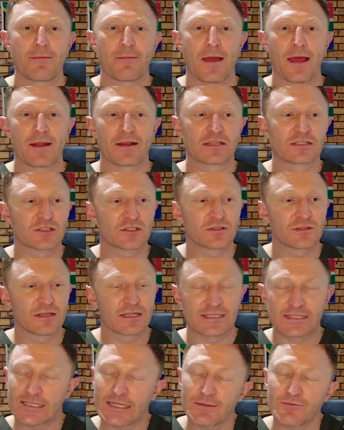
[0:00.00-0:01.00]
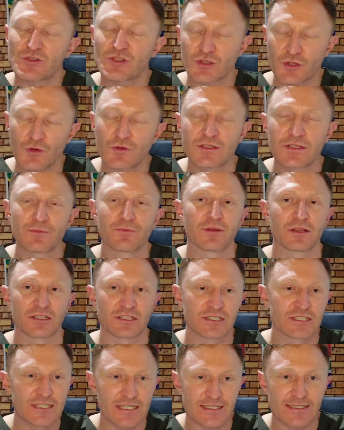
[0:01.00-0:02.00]
And it seems so simple,
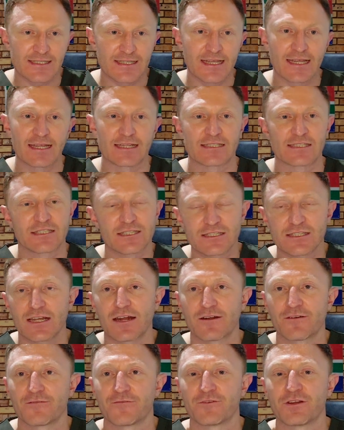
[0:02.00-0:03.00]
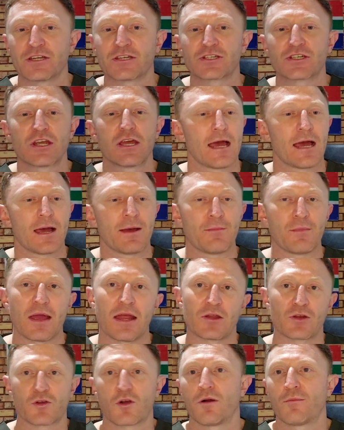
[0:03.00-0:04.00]
it's just there, it's just out of reach,
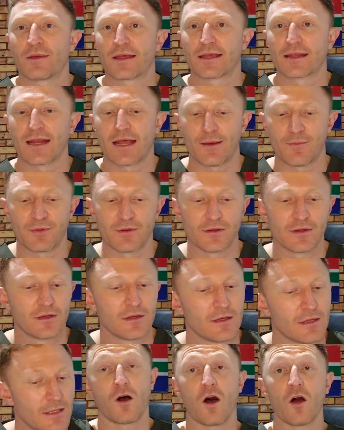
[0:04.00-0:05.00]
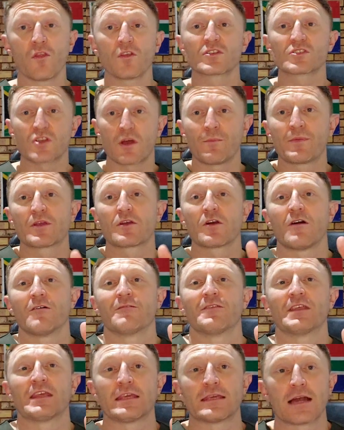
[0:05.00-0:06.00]
and you can't make it happen. On the topic
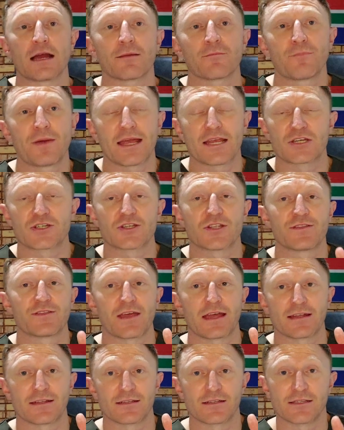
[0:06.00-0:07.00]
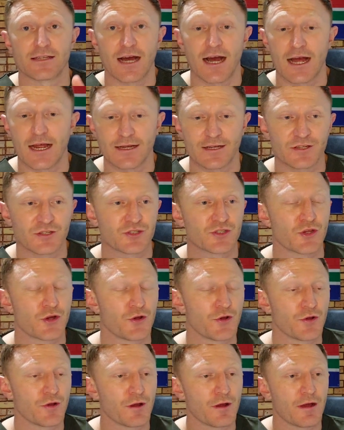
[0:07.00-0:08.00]
of the young patient that died,
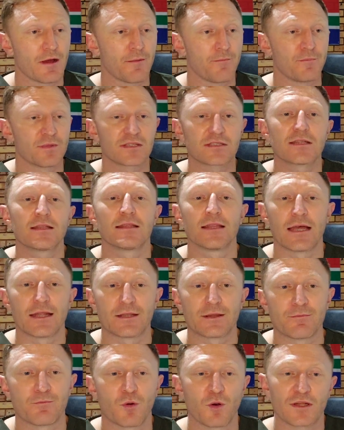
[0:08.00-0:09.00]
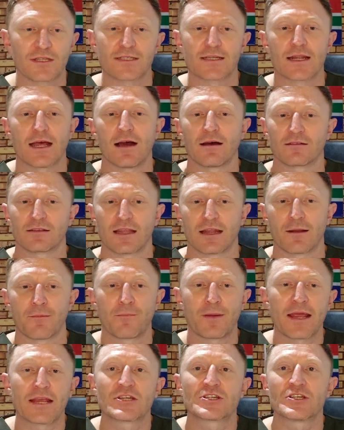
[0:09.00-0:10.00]
so Mr. London pointed out that a
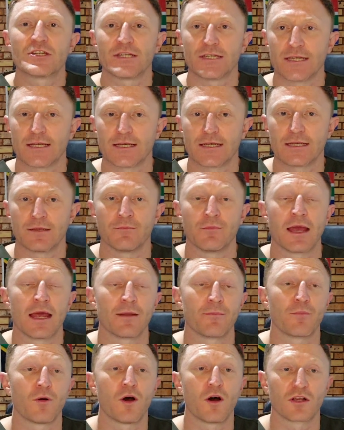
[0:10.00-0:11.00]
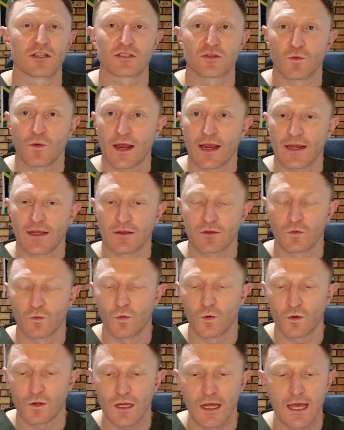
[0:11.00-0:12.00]
patient near him had passed away in the
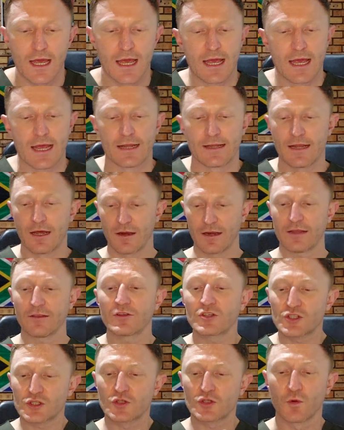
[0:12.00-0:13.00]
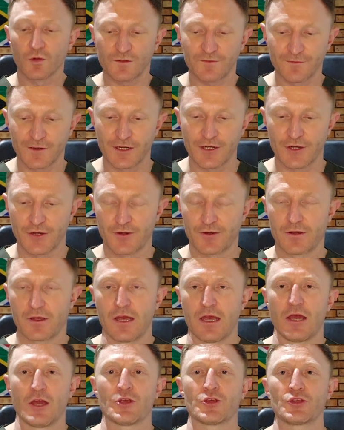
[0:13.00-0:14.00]
ward. Now, in the short video,
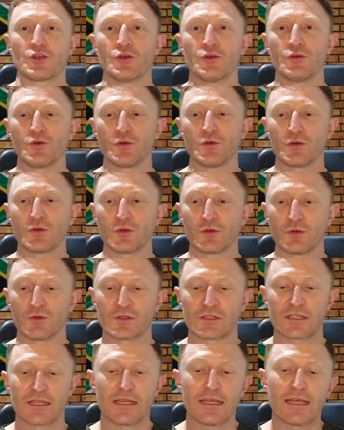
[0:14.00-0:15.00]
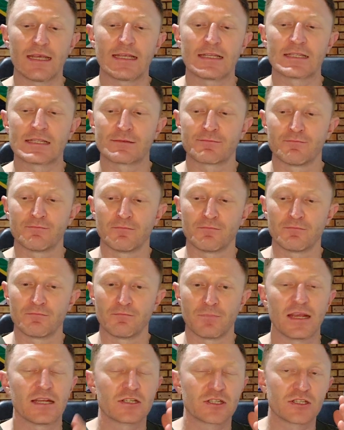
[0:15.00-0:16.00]
you see he
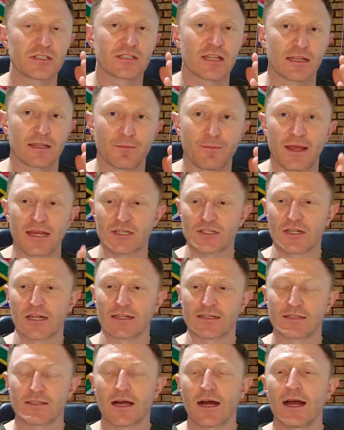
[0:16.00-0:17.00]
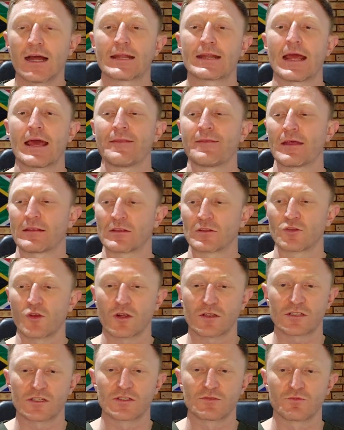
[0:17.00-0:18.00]
mentions that the patient had died and that the
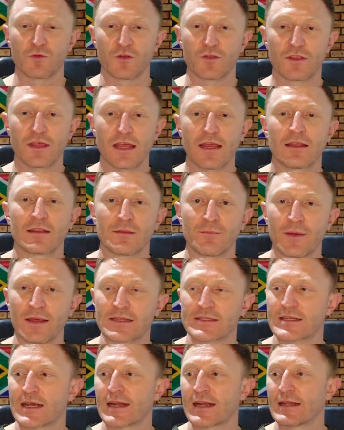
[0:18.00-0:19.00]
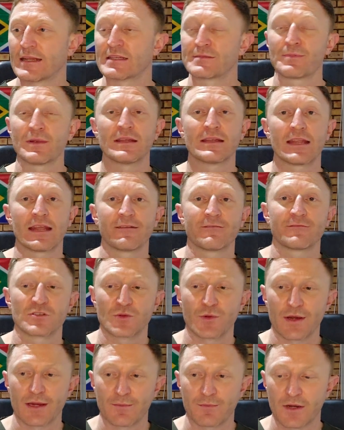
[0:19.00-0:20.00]
doctors were there at the bedside and he's been dead for
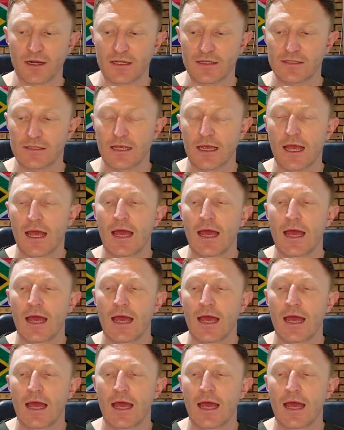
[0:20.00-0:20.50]
20 minutes.